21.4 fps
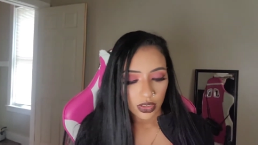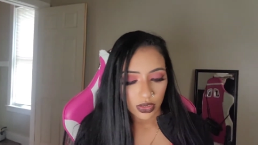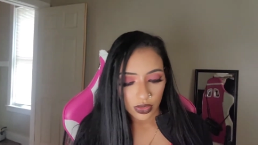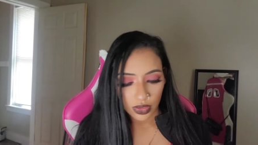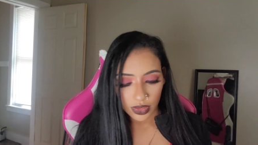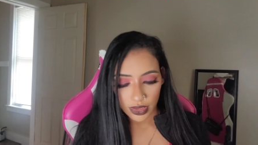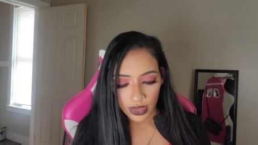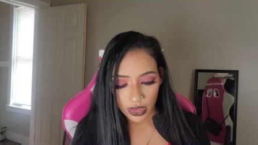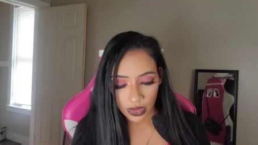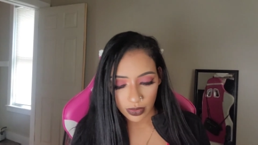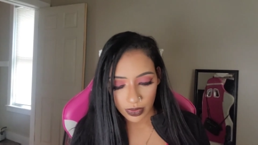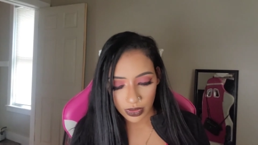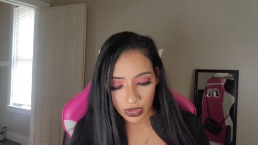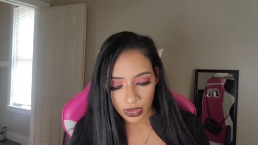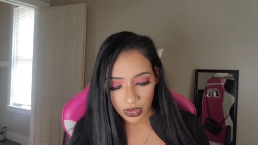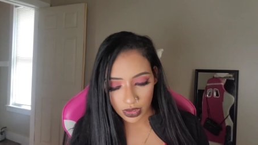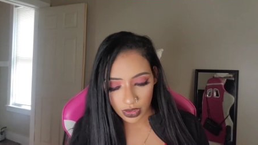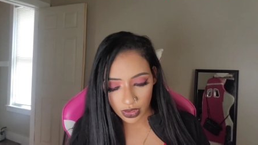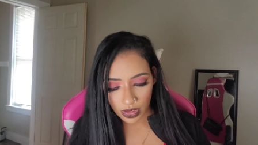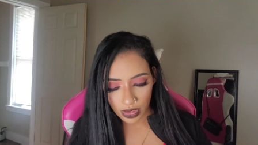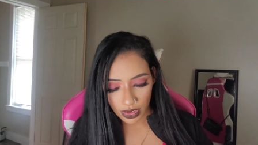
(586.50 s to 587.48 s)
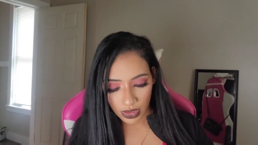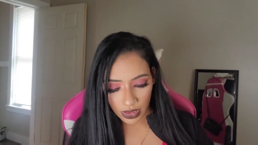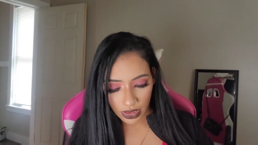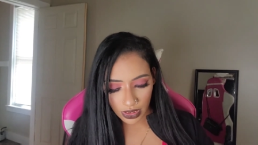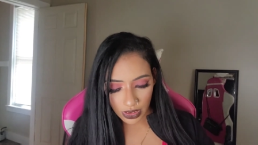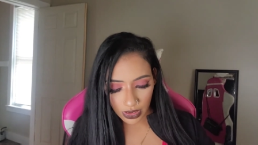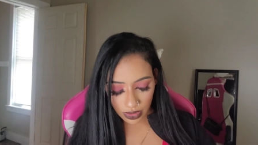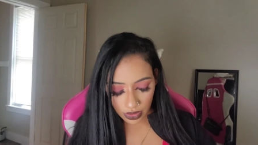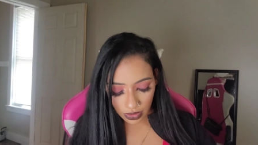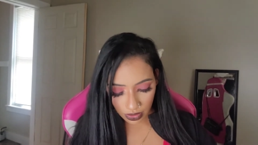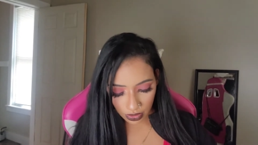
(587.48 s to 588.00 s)
So let's see what this looks
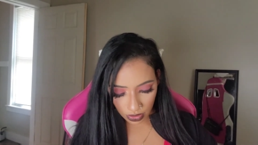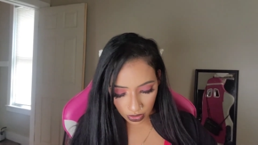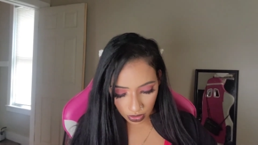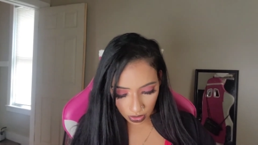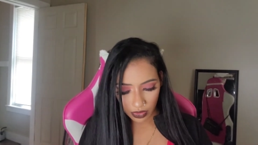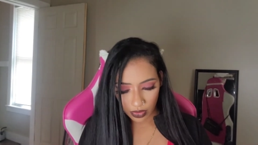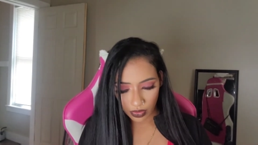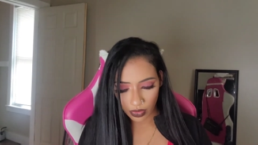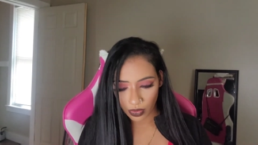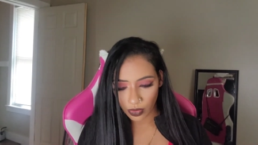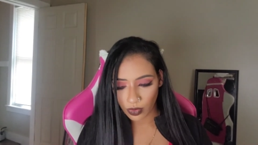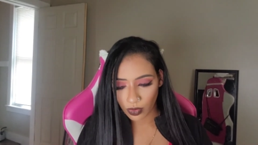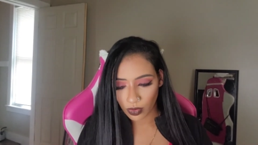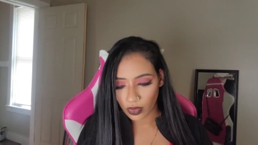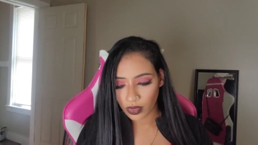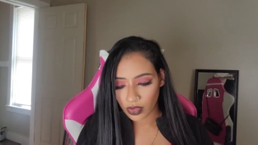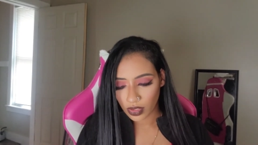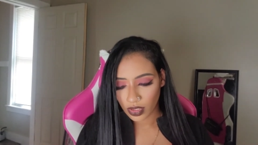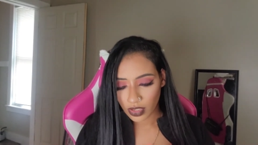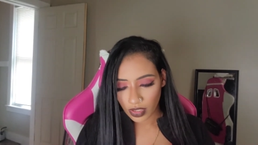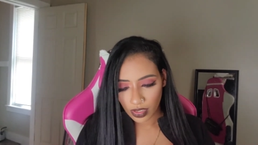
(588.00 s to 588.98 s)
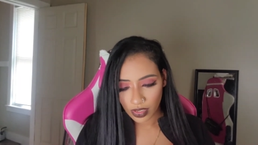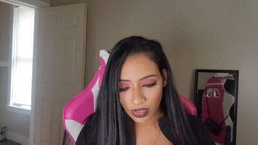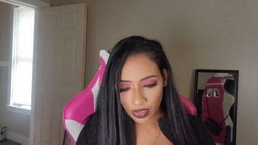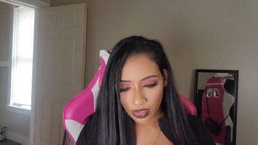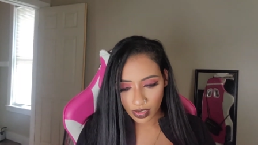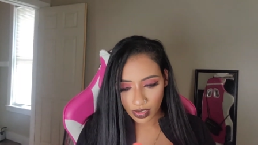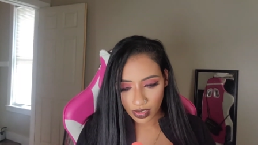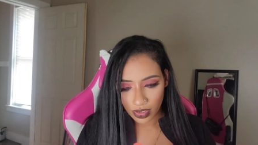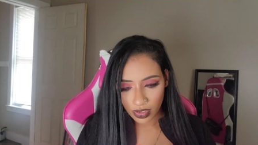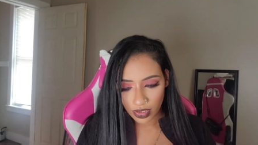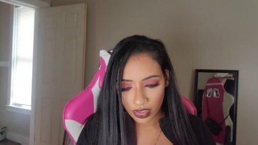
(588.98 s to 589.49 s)
like. Oh,
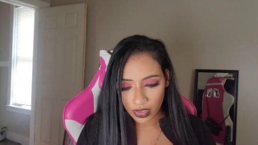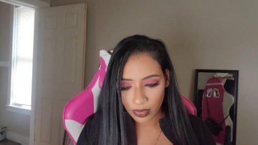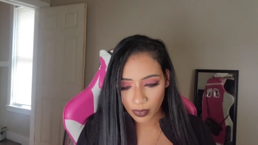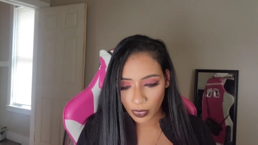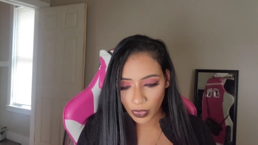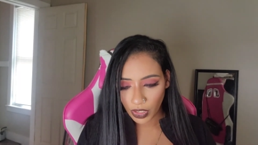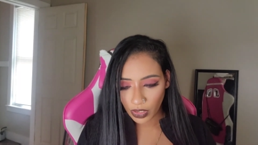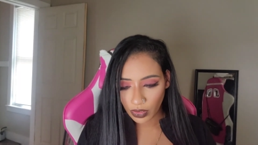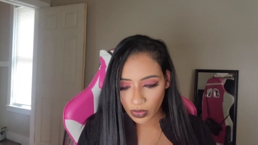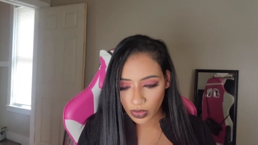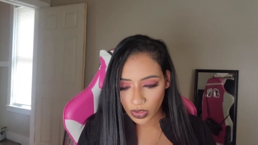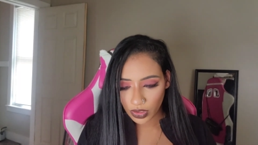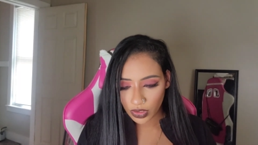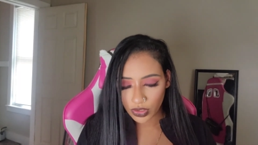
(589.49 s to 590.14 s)
the bottle